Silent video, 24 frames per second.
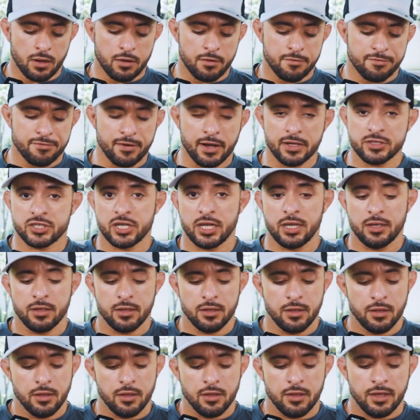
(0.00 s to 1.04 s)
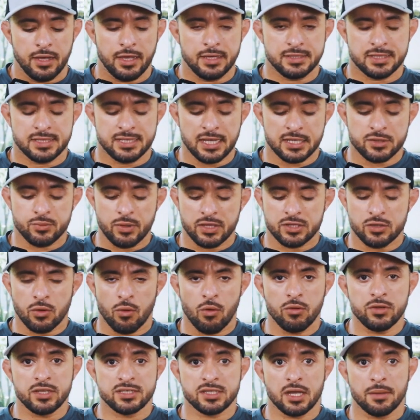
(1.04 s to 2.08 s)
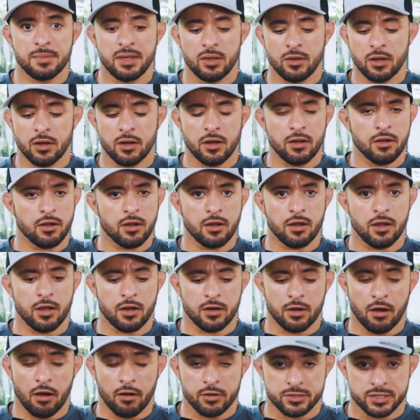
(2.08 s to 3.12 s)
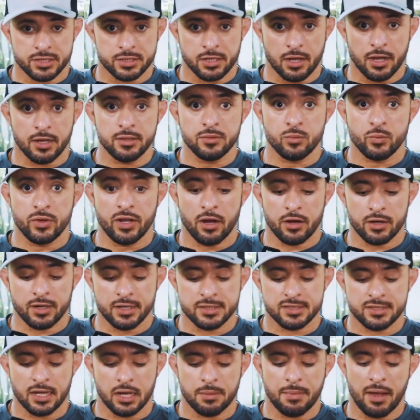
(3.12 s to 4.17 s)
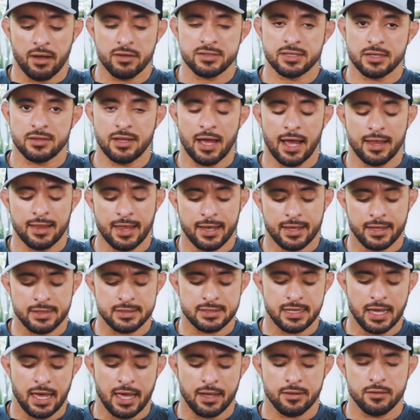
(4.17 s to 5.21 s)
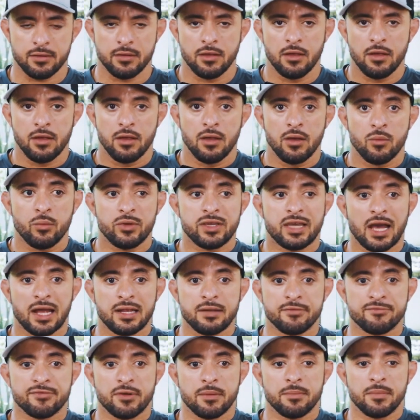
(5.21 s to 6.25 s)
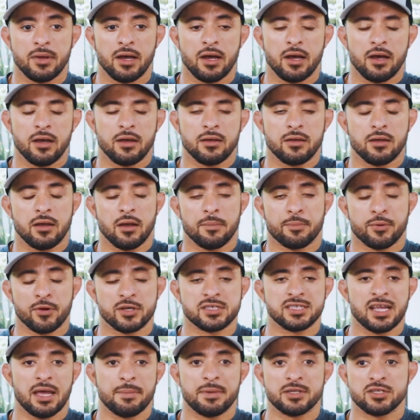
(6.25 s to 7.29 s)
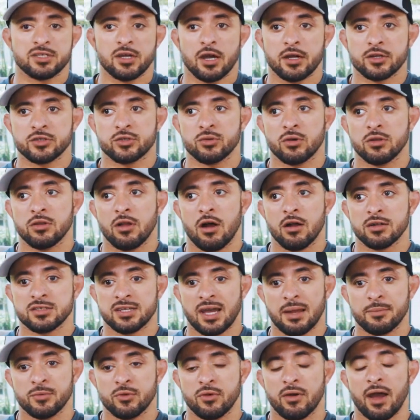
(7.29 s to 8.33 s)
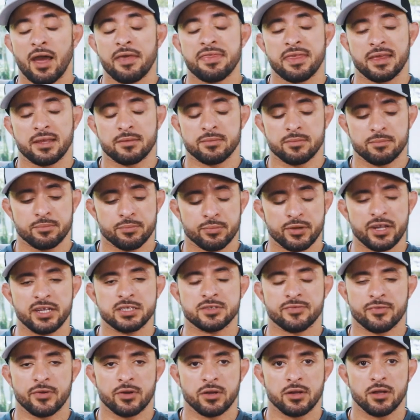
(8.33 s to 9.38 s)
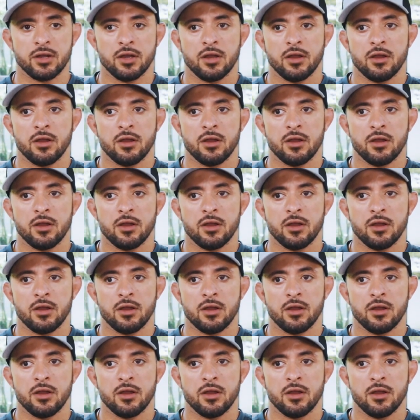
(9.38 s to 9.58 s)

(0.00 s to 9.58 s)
Frenchie. He's 6 weeks old. He's gonna be our stud. We are gonna stud him out. He's a lilac and tan. We got him from a person I've been talking to a long time who I think breeds for